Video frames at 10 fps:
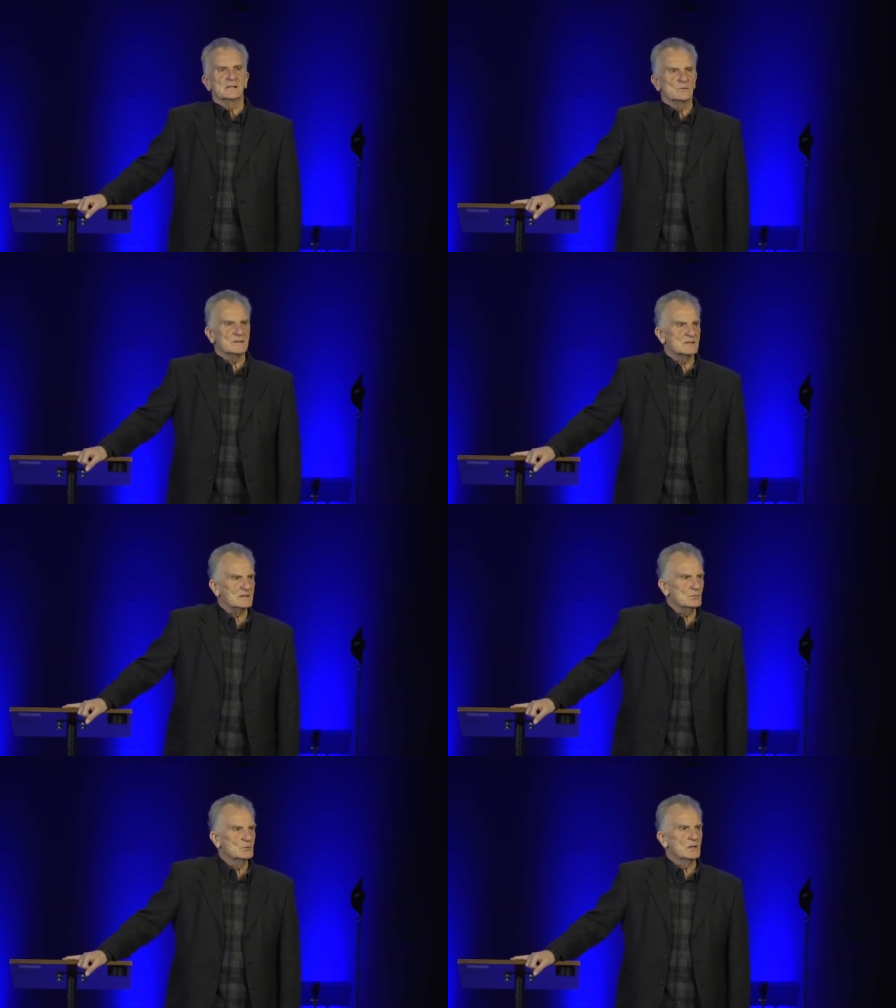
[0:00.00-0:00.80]
We
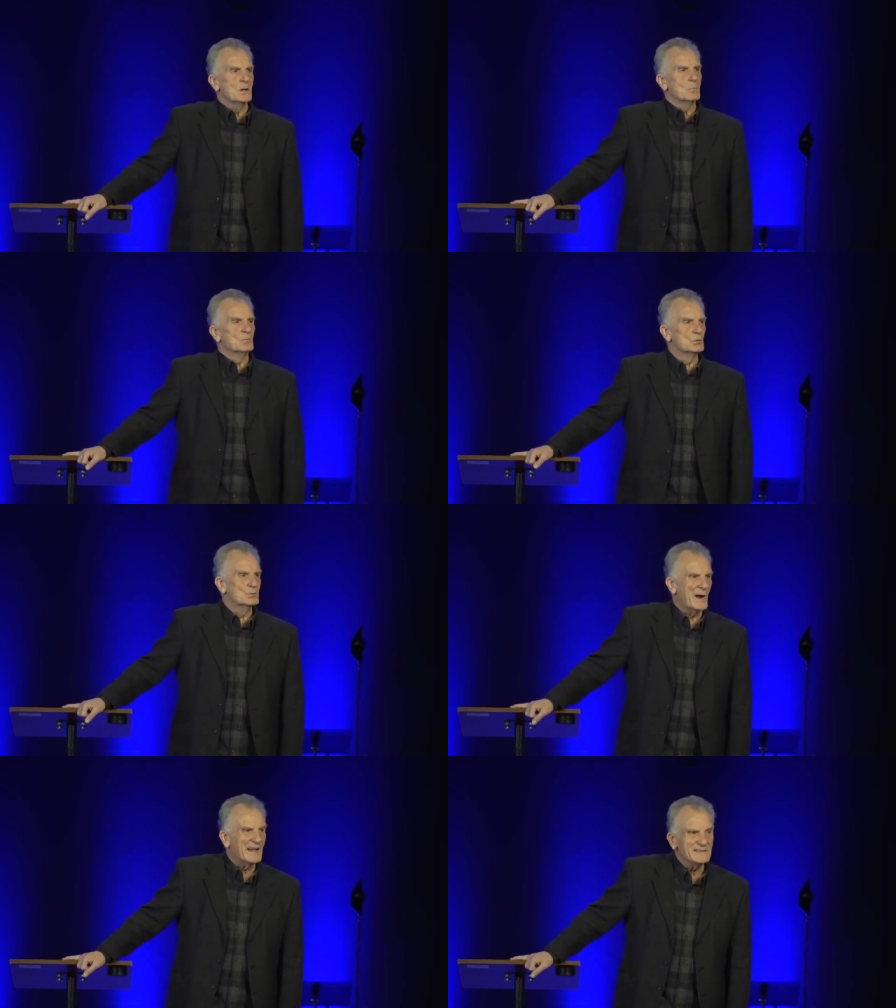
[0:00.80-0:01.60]
see where
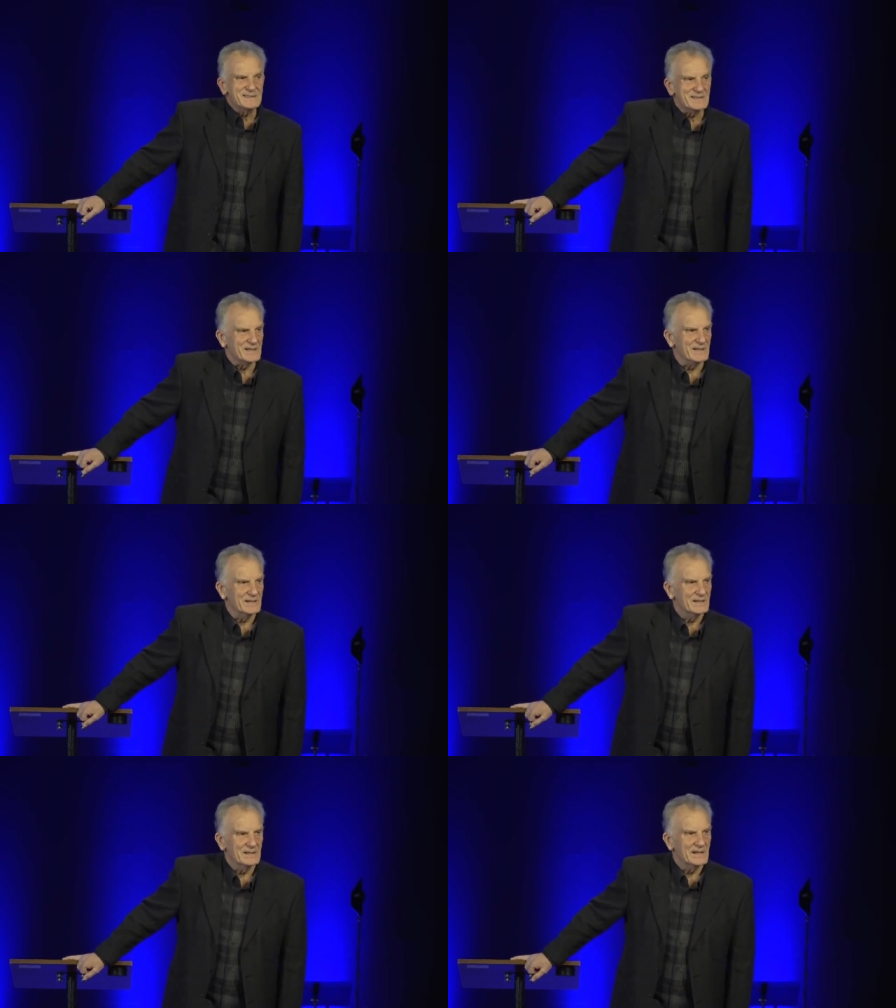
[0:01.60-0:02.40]
morality
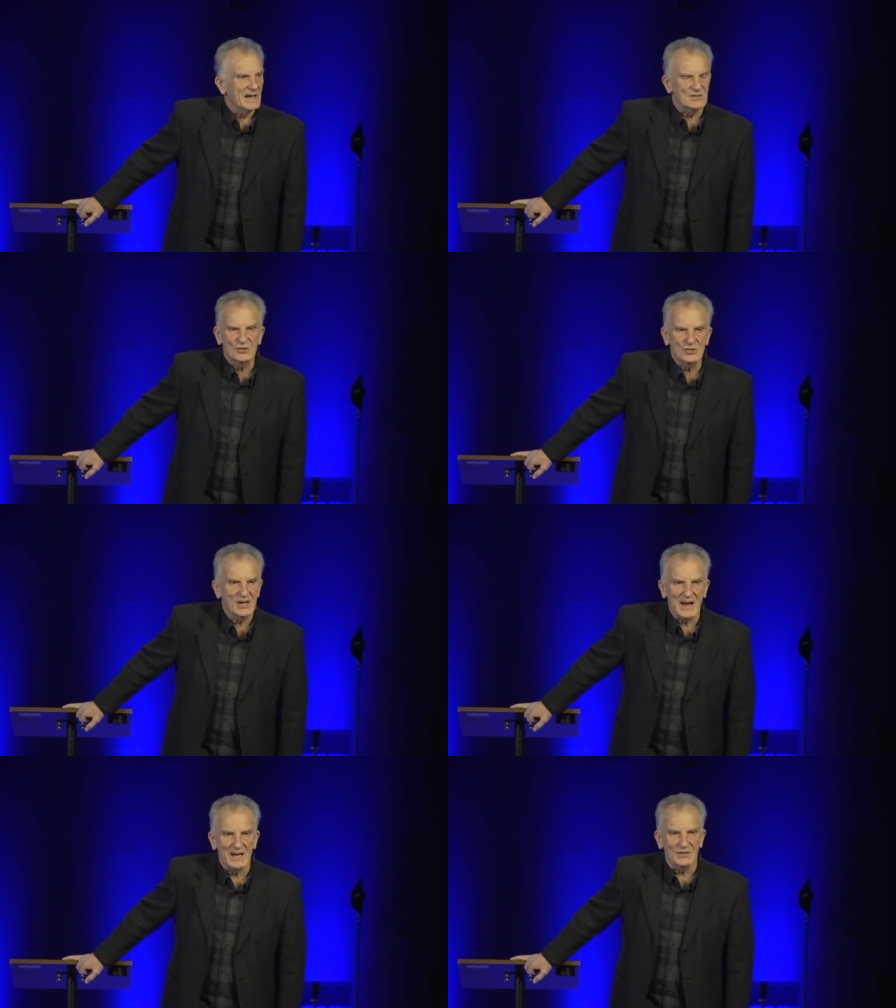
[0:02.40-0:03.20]
has
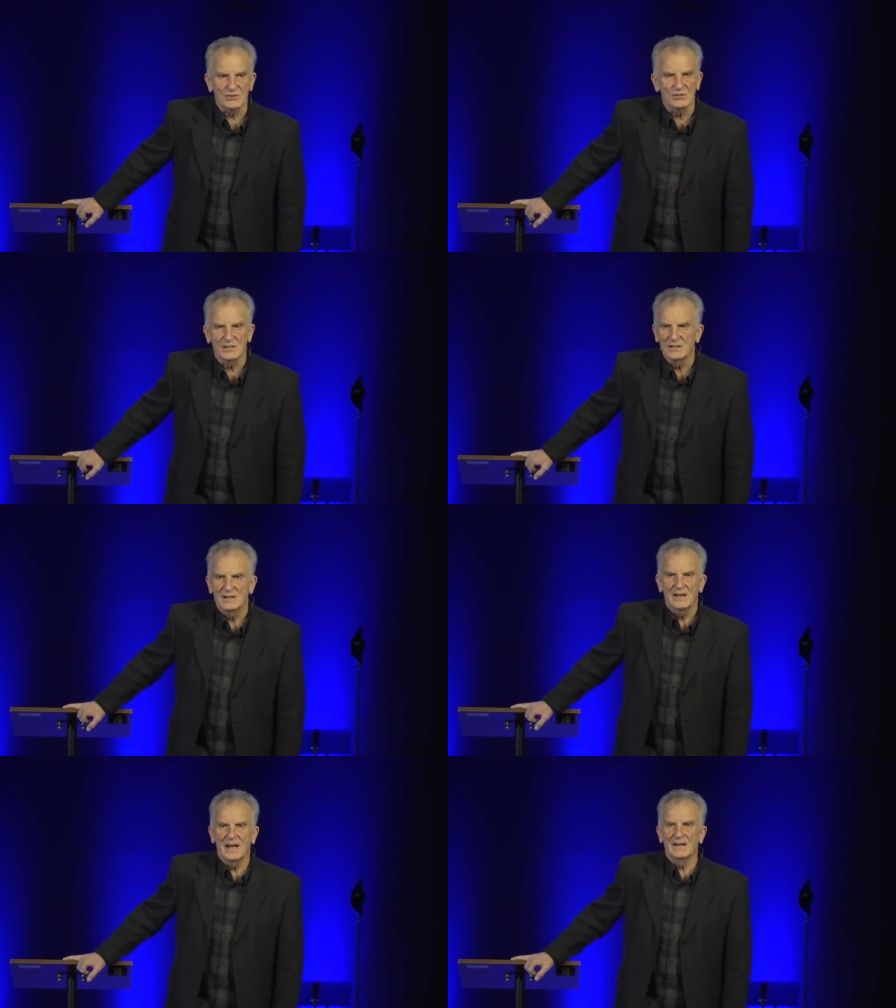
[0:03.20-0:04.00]
changed
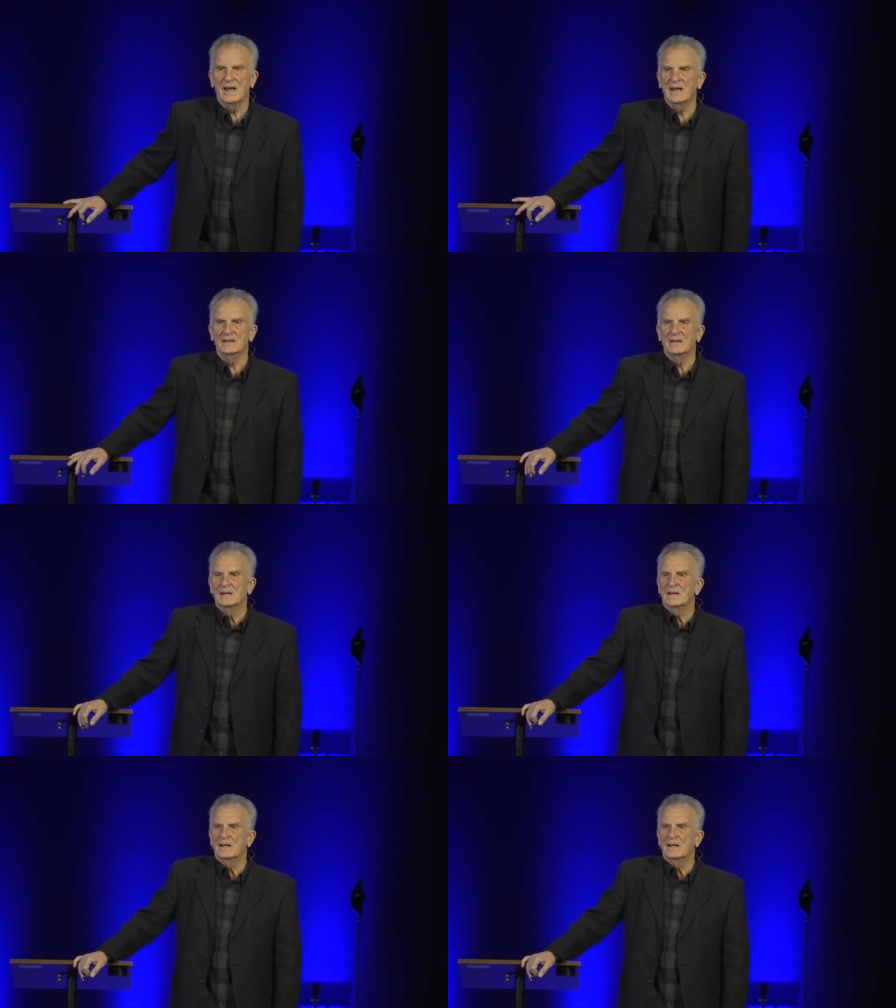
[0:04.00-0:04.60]
and, and,